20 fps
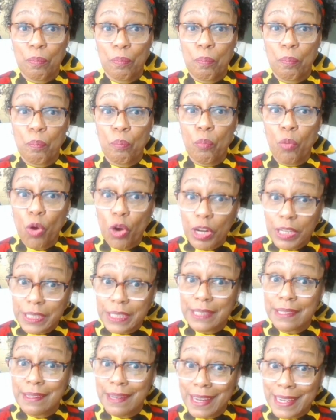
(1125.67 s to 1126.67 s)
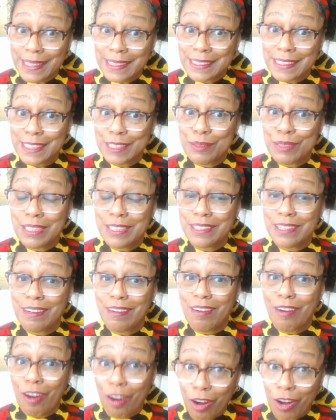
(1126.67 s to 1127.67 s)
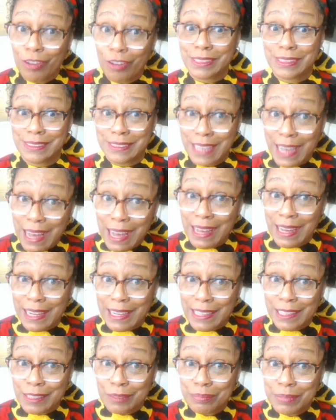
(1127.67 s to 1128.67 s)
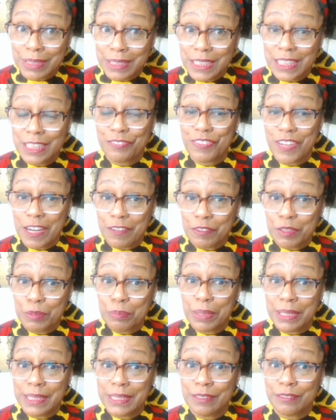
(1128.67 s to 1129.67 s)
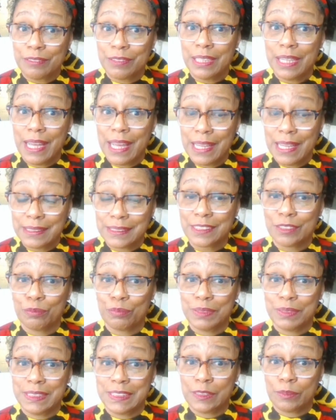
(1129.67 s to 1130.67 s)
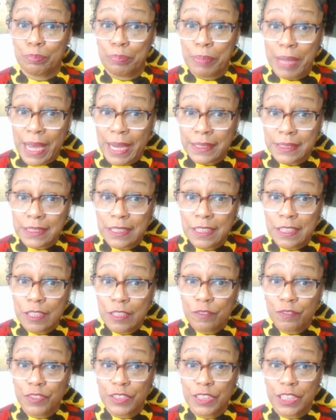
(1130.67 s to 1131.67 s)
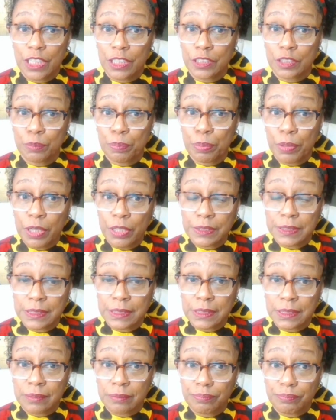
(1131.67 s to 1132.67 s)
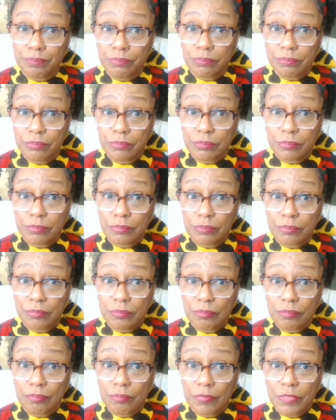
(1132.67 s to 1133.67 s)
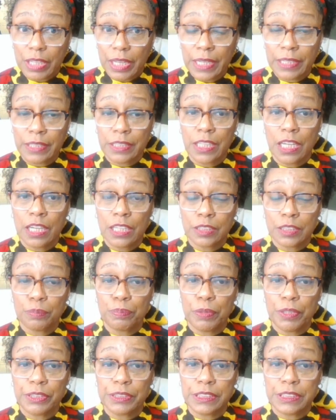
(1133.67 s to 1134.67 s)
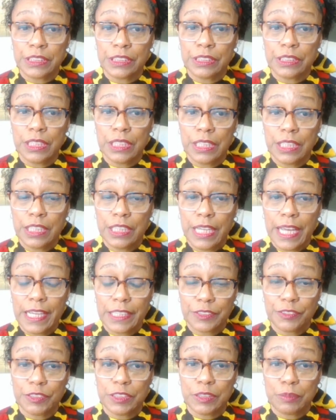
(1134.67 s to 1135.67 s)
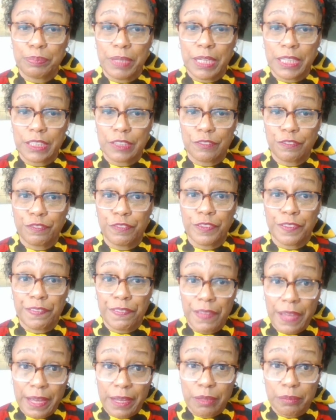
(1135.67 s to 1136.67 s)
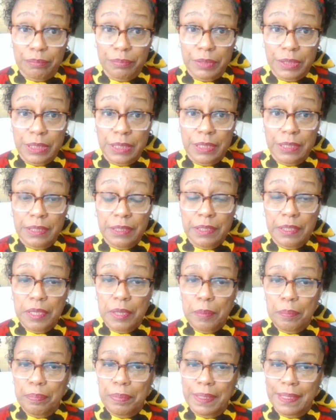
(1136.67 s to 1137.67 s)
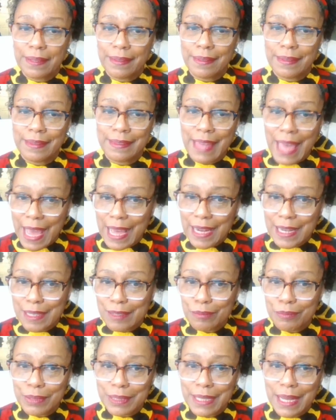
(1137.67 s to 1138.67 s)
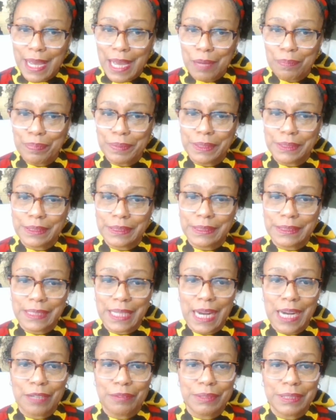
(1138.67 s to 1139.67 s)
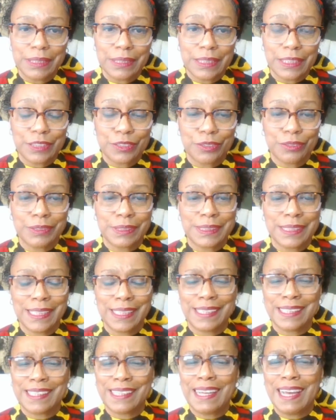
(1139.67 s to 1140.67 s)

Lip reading: more than likely all the time, if everybody has some respect for the other person. And the other person has respect for them. But that would happen to Tyre Nichols and